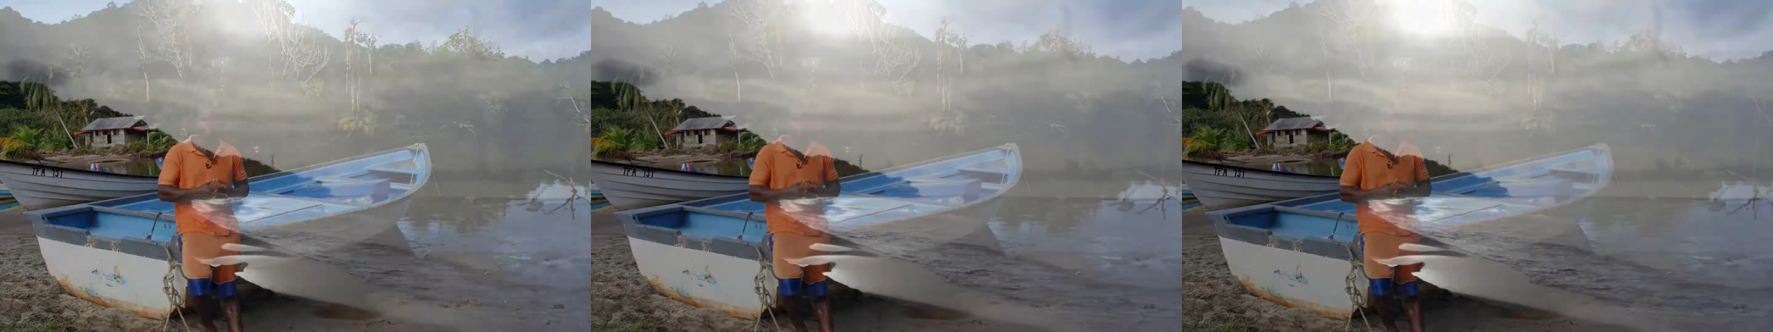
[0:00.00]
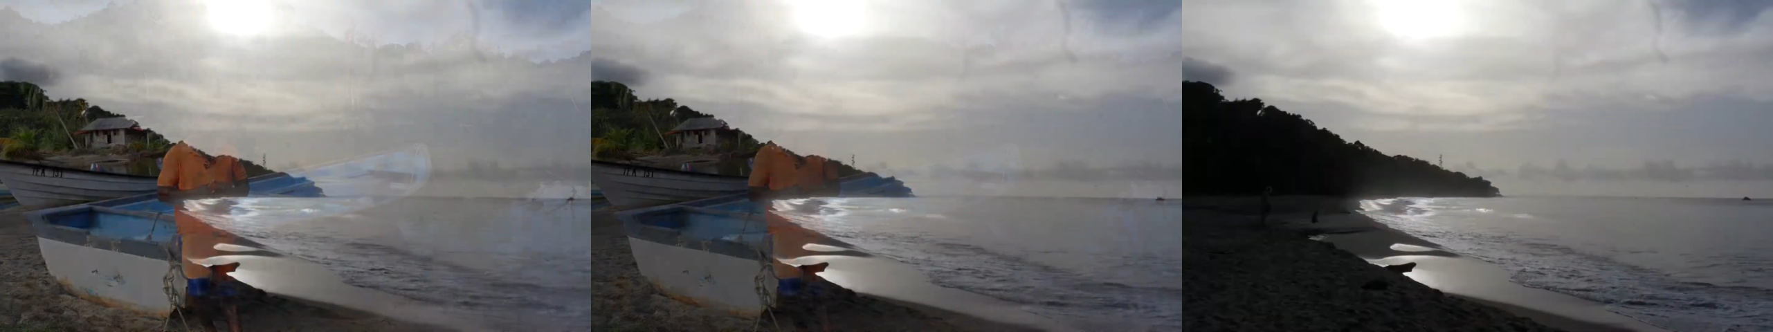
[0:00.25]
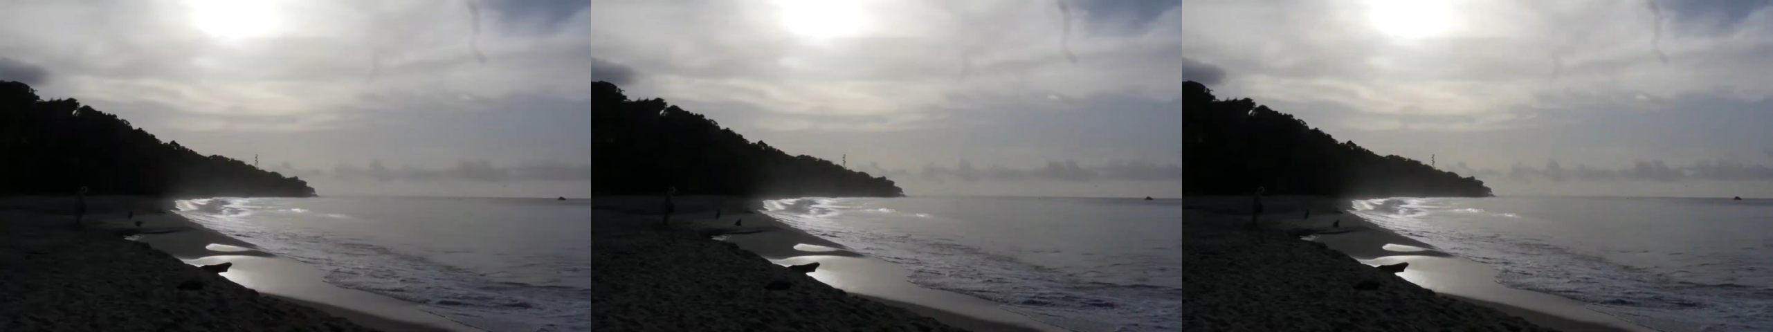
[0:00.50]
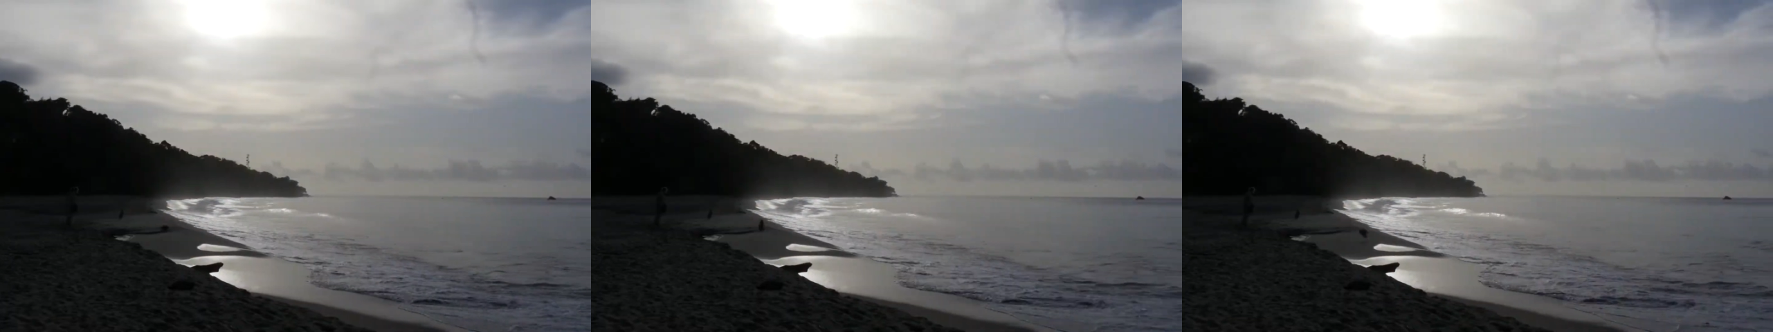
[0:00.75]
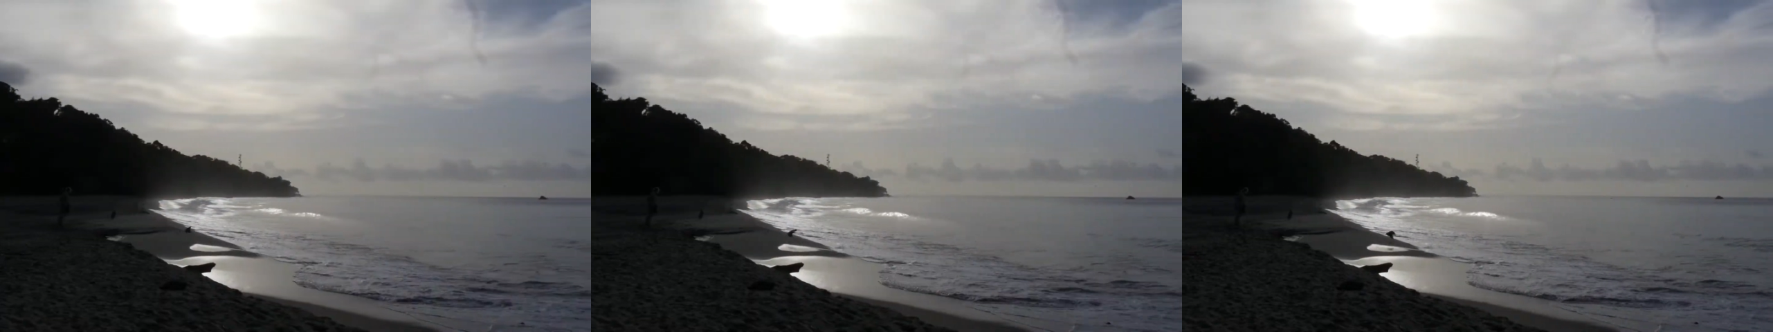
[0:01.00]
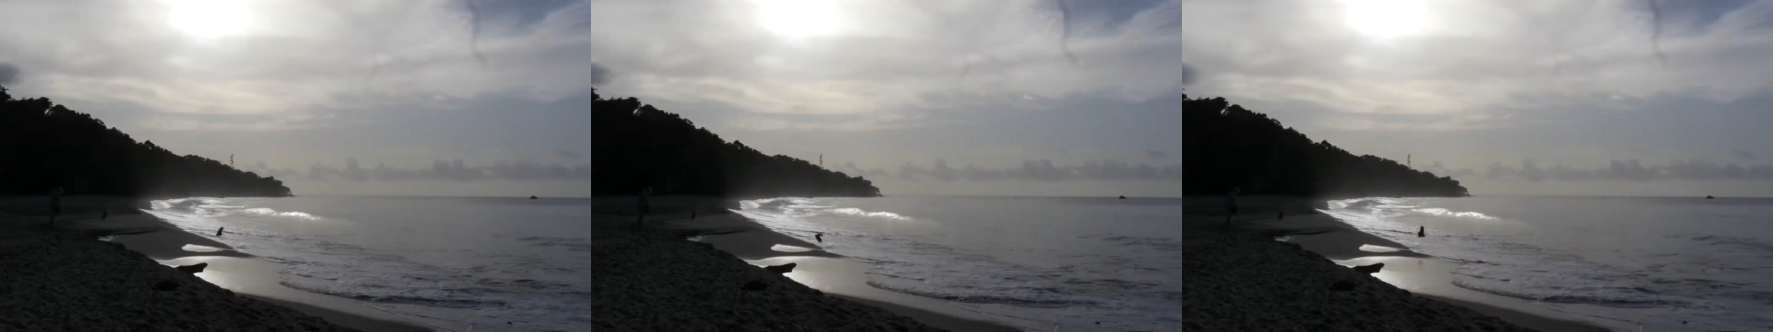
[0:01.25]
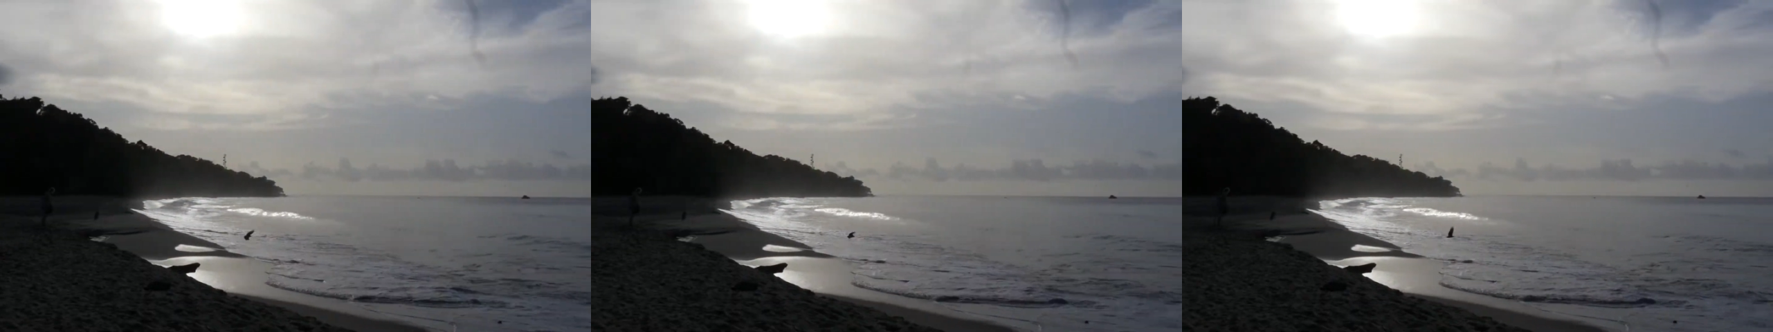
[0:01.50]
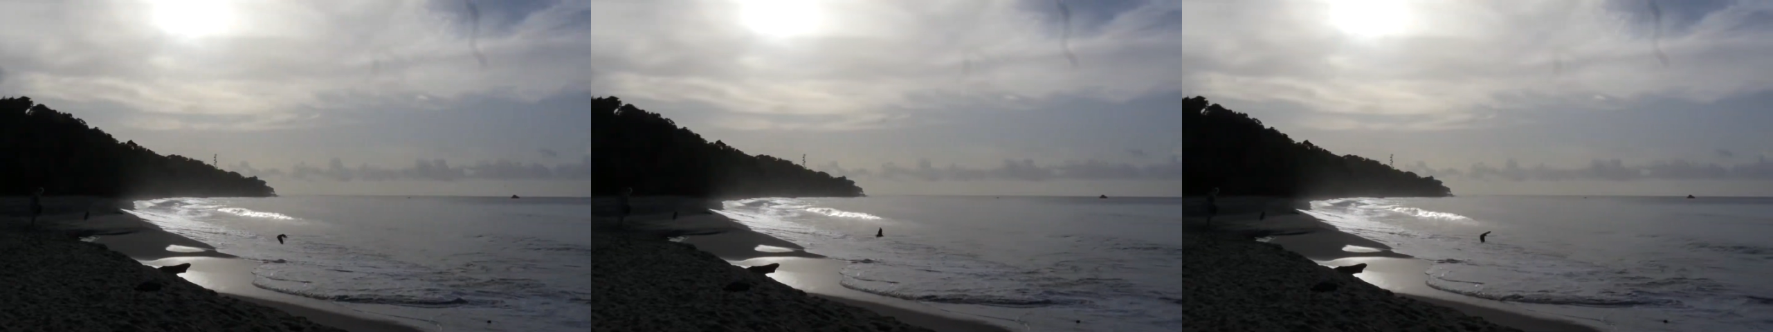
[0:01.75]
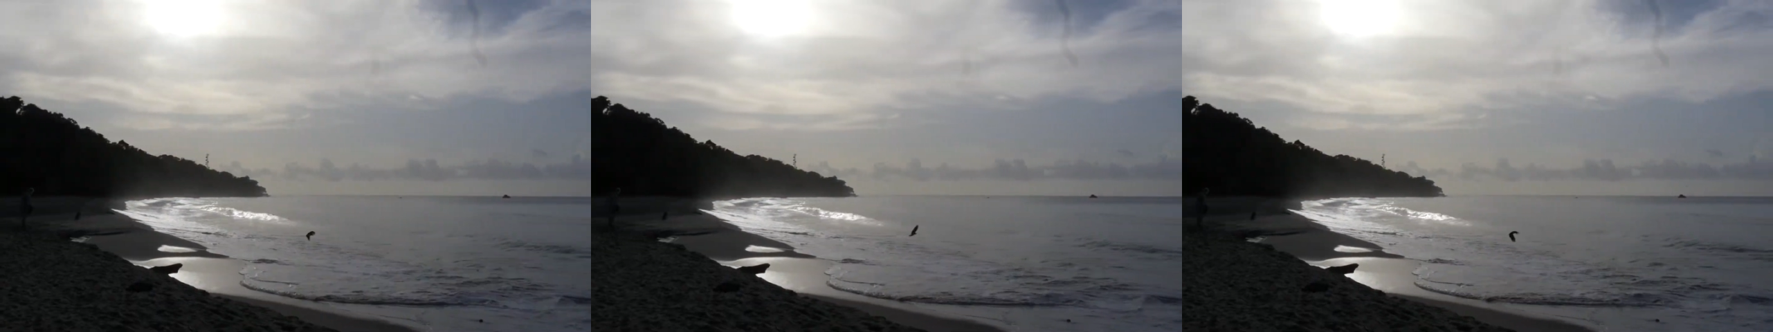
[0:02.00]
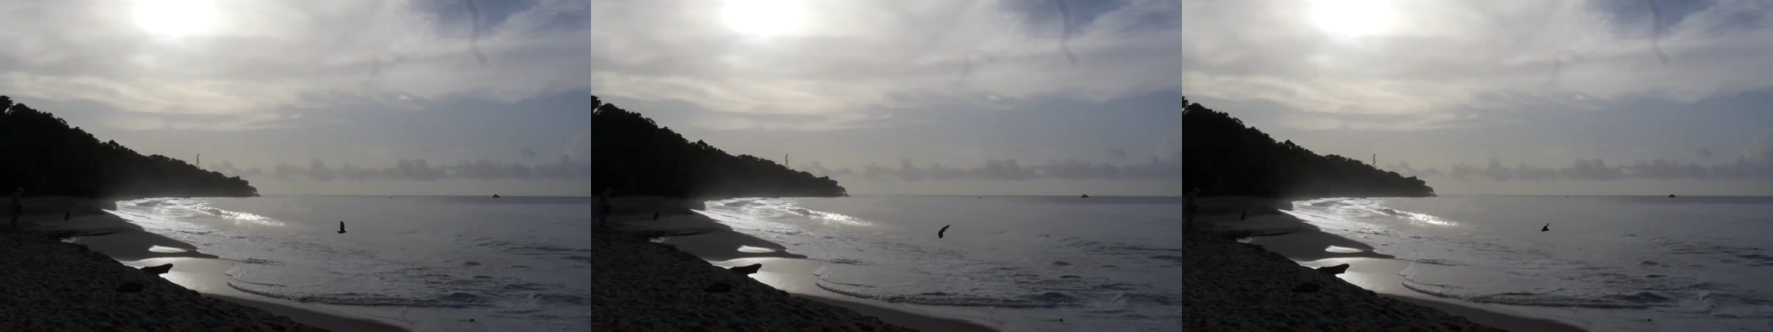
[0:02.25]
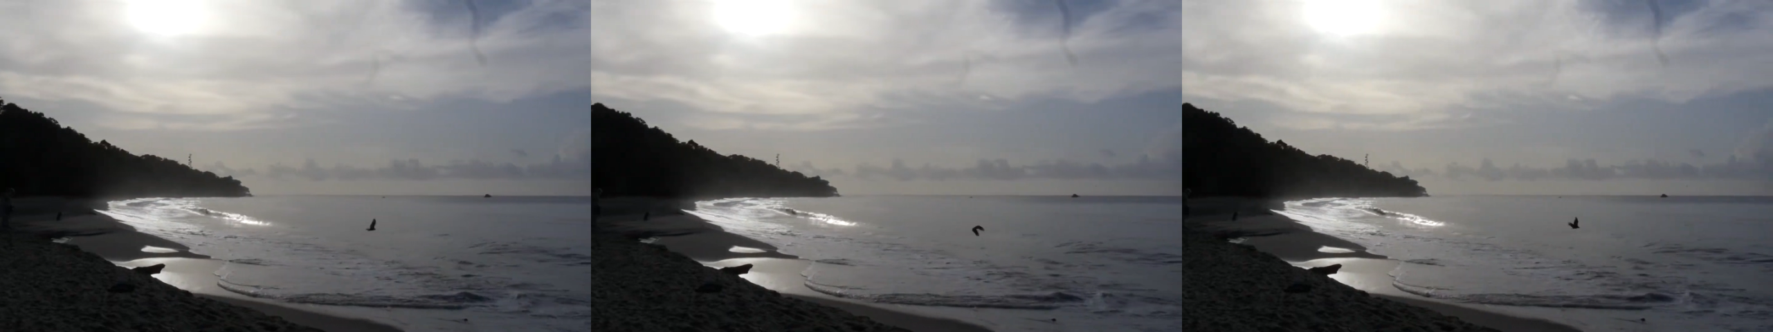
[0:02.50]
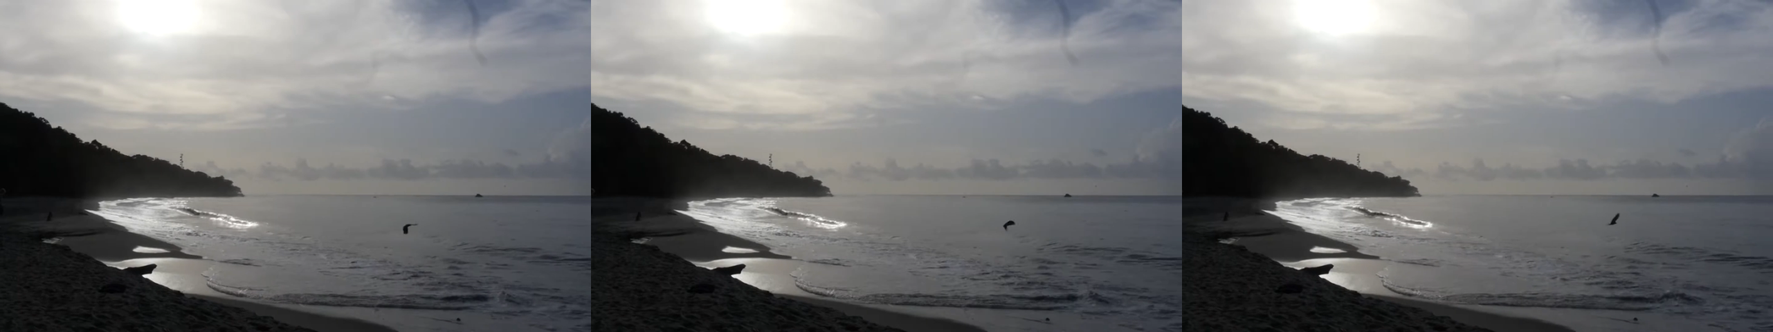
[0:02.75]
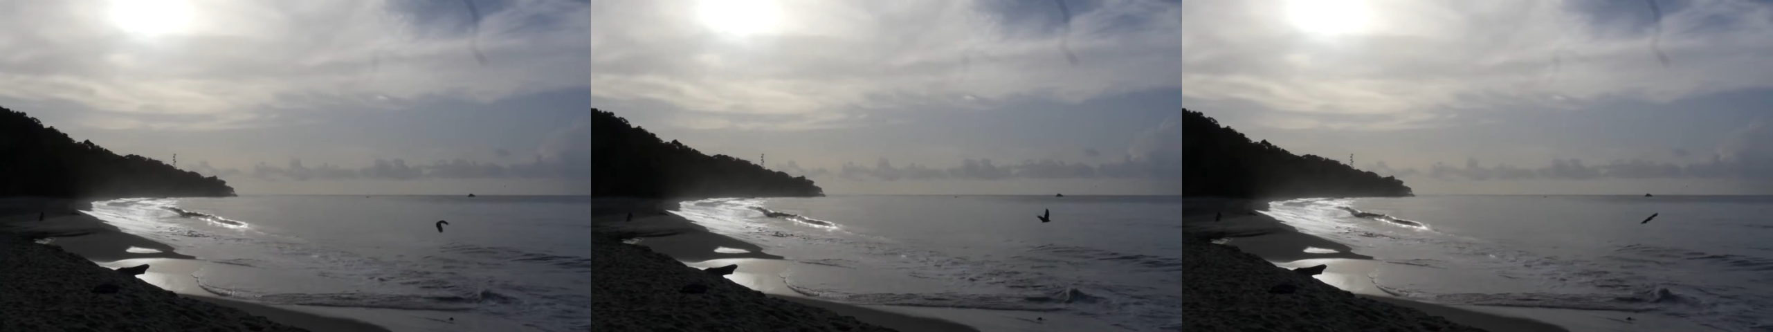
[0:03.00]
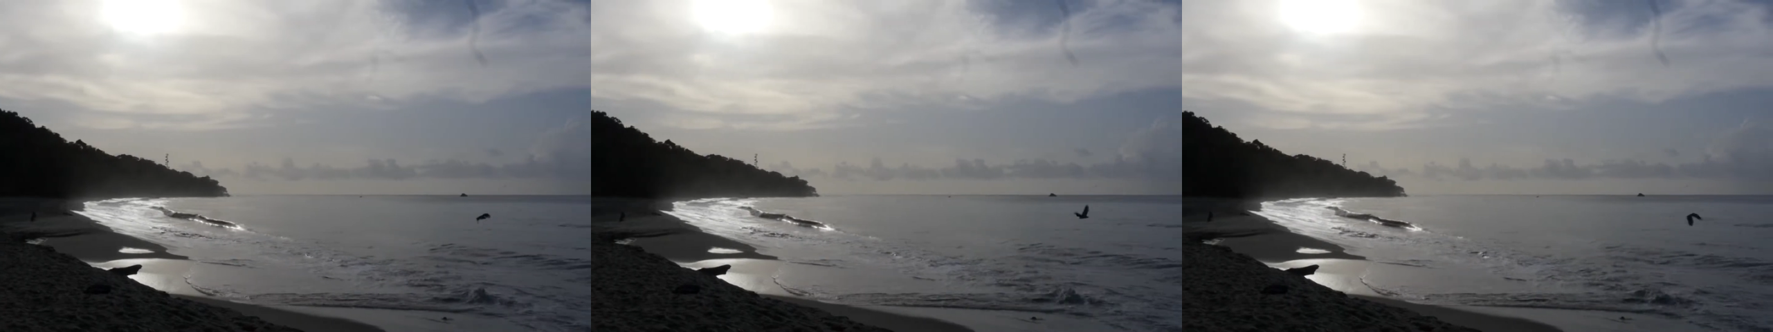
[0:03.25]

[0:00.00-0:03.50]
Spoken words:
[unreadable: no face in view]